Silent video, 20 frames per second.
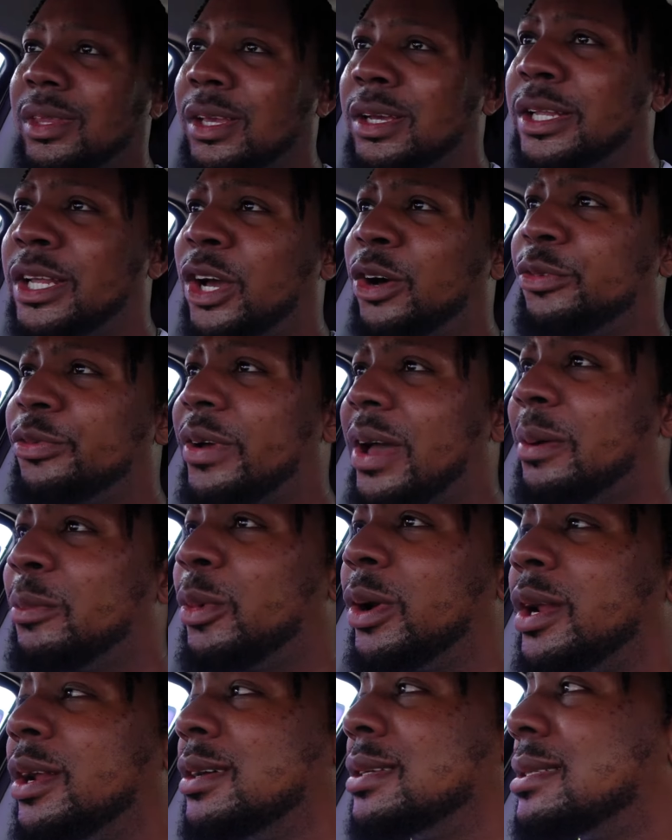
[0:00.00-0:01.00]
The outfit I'm
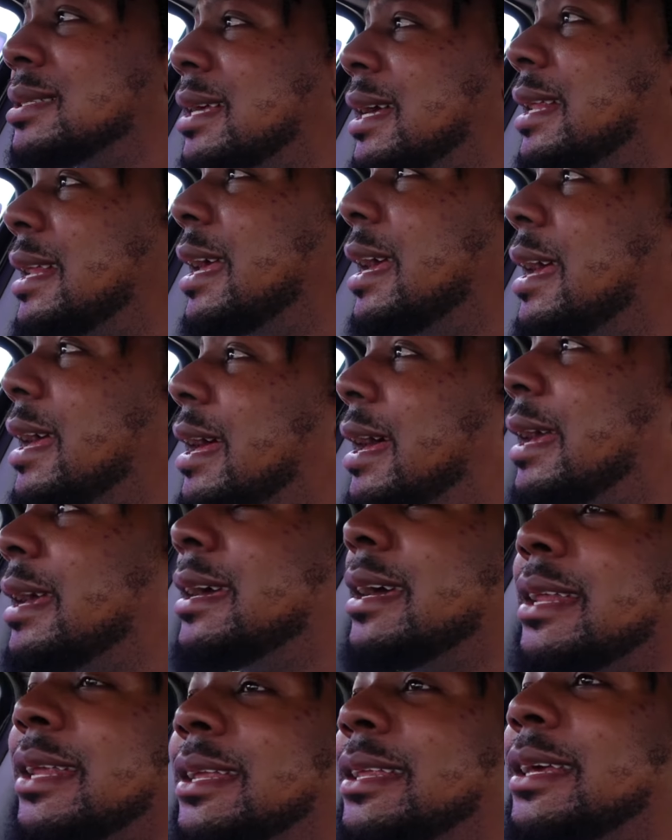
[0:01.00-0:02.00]
wearing on Sunday, I
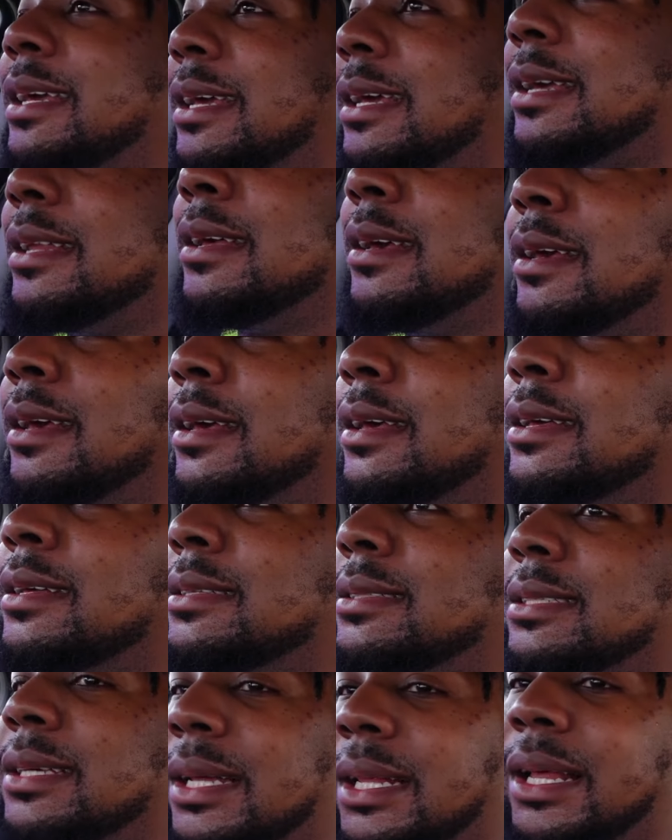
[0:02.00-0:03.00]
kinda need
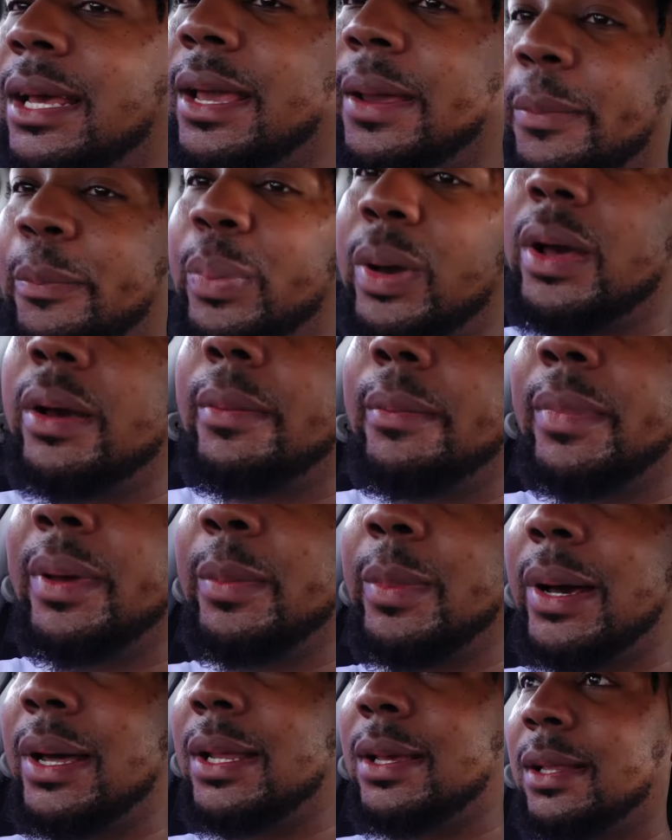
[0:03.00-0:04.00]
to like pump my
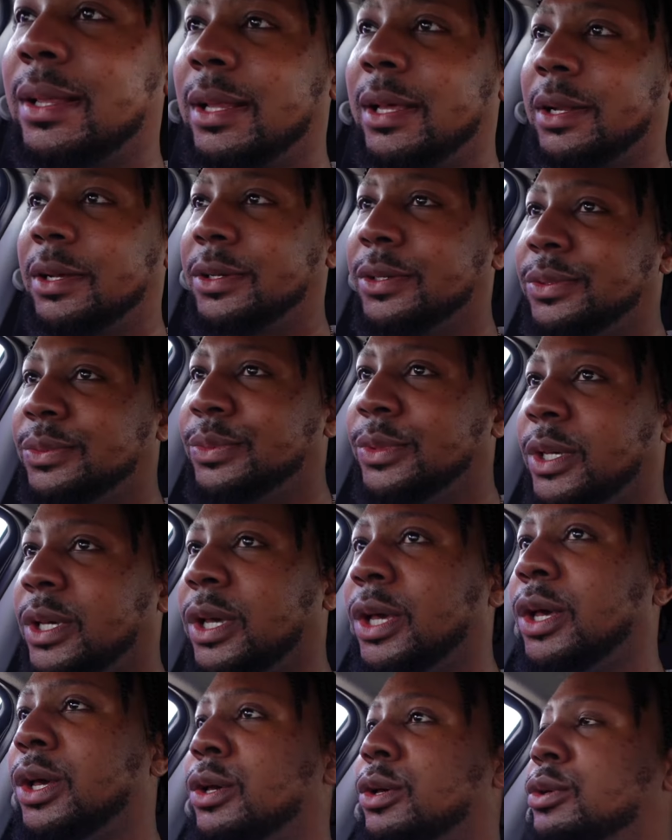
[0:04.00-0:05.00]
body a little.
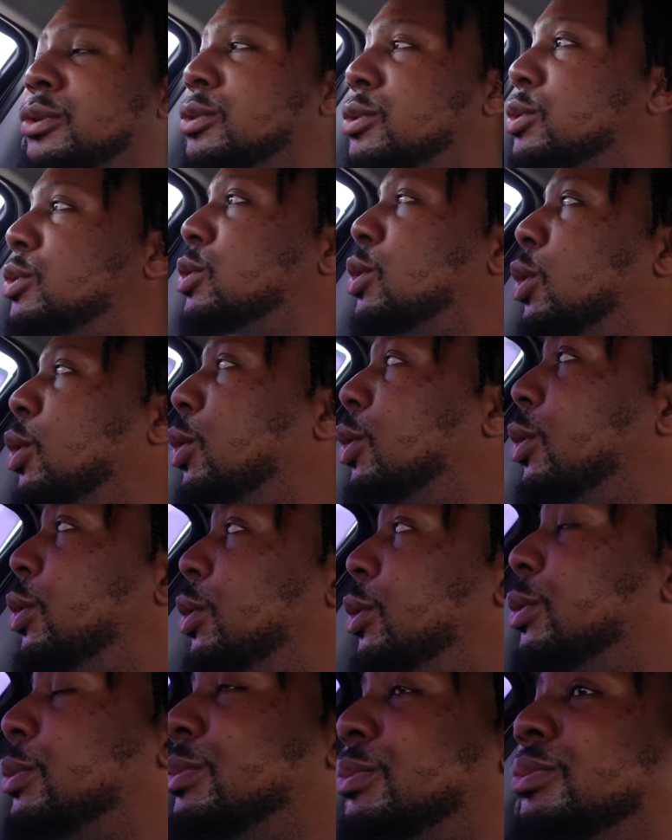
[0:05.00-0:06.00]

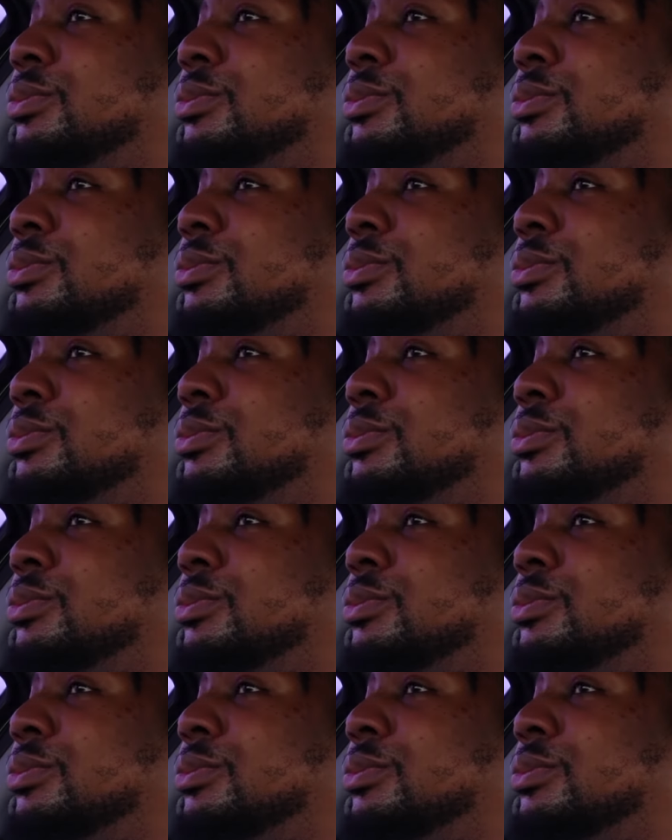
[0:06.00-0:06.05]
So